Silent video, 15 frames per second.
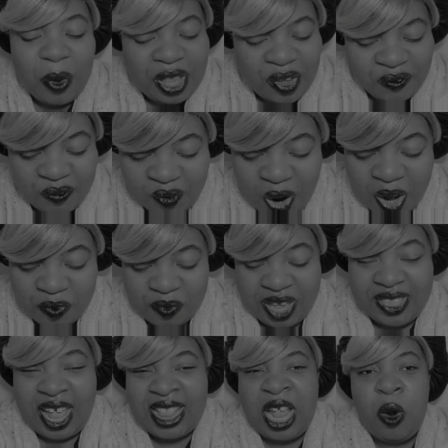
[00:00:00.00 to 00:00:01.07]
Someone informed
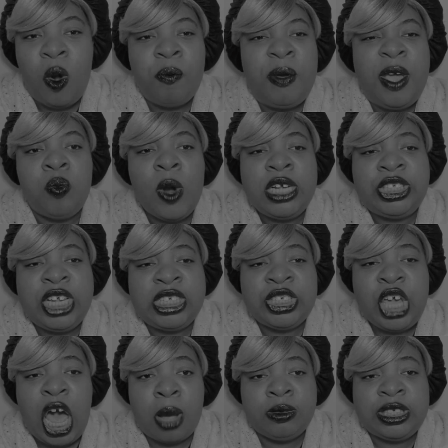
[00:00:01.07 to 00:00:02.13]
me that there would be Reese's
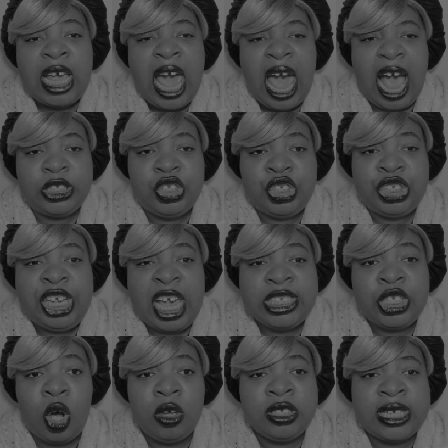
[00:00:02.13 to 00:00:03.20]
Cups and
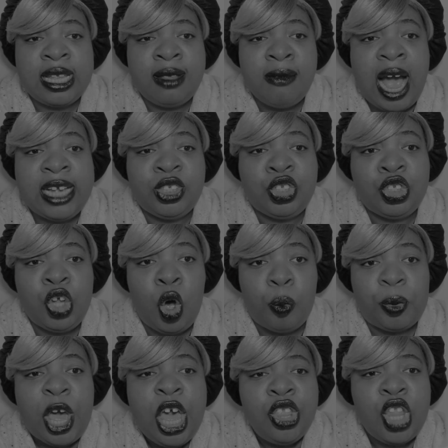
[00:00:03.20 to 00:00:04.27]
Skittles in my
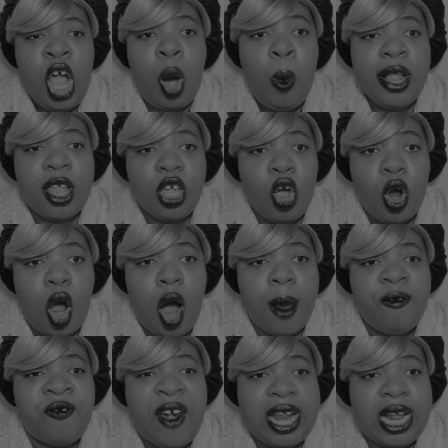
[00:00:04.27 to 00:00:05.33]
soup. No wonder your
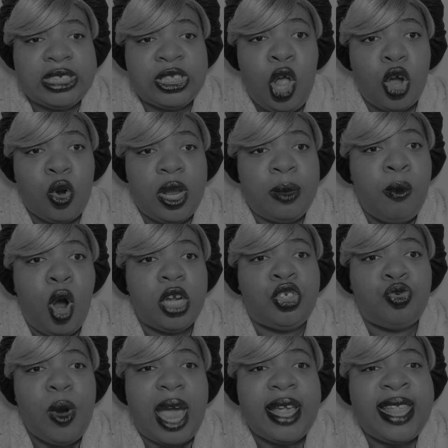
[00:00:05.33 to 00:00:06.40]
arm fat is longer and more
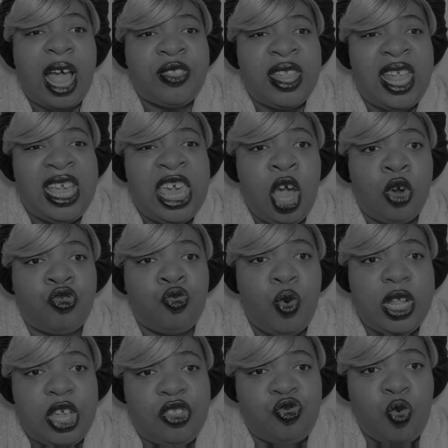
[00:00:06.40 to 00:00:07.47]
dragged out than the year
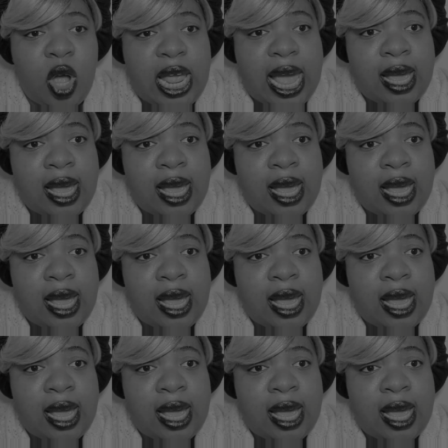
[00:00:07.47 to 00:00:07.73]
2020.